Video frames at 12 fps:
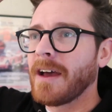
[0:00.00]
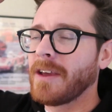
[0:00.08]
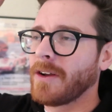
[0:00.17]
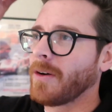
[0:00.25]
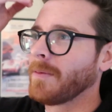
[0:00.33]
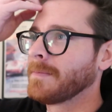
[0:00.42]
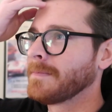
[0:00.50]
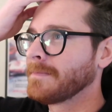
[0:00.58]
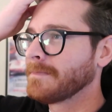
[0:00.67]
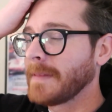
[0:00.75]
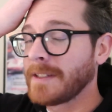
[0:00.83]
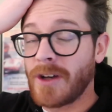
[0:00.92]
you know,
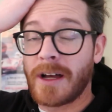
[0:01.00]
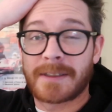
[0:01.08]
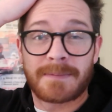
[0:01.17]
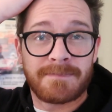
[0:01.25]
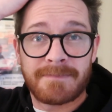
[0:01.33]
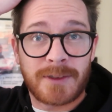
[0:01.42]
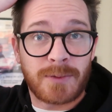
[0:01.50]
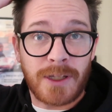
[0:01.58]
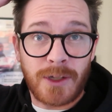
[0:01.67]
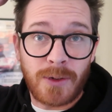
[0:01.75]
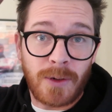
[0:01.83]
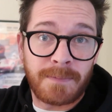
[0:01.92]
it's awesome. It's
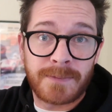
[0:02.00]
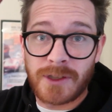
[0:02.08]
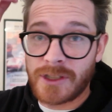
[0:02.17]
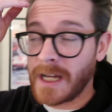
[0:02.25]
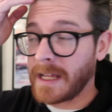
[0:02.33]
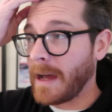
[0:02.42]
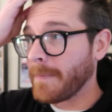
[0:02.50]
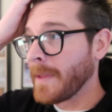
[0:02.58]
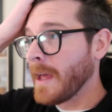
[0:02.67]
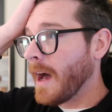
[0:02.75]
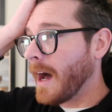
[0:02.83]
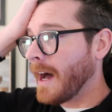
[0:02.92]
really cool. So check it out.
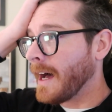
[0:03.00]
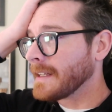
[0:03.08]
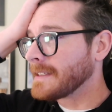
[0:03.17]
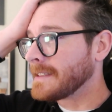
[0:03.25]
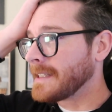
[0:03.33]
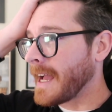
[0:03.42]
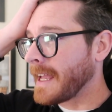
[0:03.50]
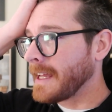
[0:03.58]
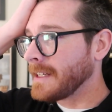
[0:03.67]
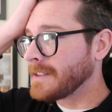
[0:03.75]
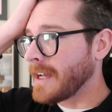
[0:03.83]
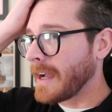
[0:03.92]

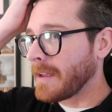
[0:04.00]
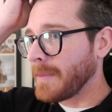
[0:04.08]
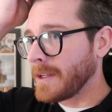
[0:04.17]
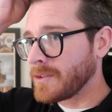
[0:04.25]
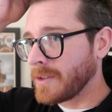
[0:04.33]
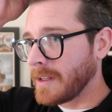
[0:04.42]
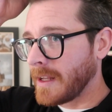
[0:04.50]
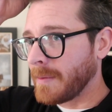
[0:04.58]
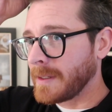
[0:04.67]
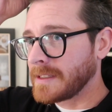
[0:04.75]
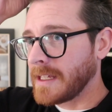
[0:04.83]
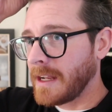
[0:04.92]
Second documentary that I'm
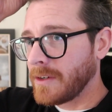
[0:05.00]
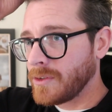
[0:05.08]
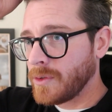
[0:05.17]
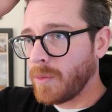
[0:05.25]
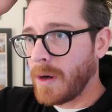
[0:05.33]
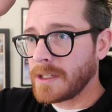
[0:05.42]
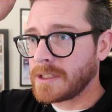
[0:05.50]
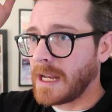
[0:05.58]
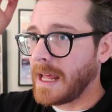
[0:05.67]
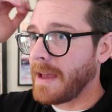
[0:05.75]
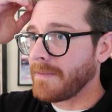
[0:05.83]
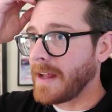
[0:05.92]
excited to watch
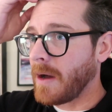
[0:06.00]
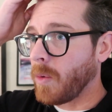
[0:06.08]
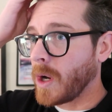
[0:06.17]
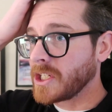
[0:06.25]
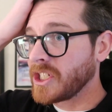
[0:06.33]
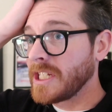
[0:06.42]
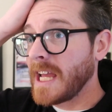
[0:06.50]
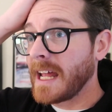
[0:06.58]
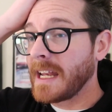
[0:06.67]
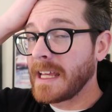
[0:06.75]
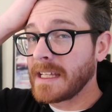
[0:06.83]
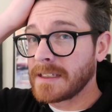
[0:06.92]
that I have not watched
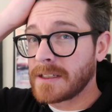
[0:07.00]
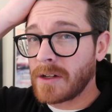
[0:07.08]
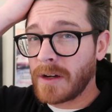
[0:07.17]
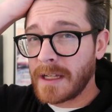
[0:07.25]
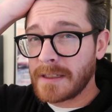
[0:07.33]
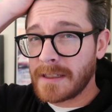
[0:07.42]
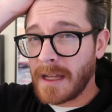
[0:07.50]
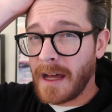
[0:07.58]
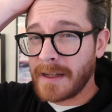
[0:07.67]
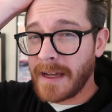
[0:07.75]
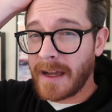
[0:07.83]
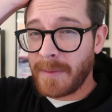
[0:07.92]
yet is there is
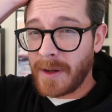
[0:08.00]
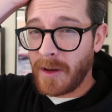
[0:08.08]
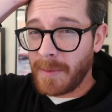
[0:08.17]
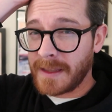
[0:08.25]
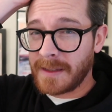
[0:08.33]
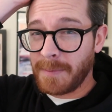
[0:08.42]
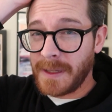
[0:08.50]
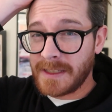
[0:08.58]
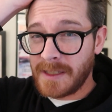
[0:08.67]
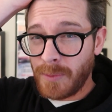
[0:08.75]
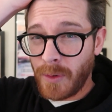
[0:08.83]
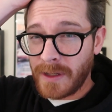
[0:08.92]
a documentary about the
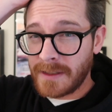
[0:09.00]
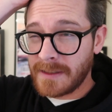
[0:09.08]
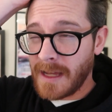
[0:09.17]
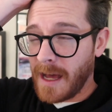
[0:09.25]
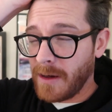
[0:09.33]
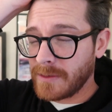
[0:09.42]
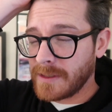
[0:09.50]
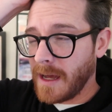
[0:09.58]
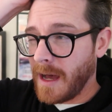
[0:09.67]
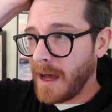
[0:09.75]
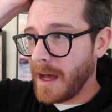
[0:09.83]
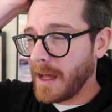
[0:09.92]
Beastie Boys out
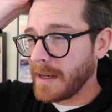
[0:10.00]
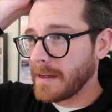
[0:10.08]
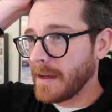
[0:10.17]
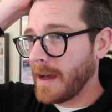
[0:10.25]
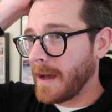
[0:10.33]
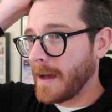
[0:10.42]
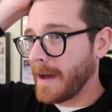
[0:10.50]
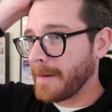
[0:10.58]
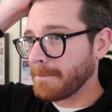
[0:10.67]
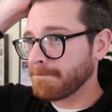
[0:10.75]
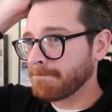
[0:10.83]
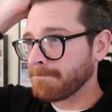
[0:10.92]

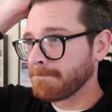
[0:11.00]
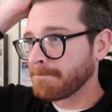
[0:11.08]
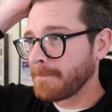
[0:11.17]
on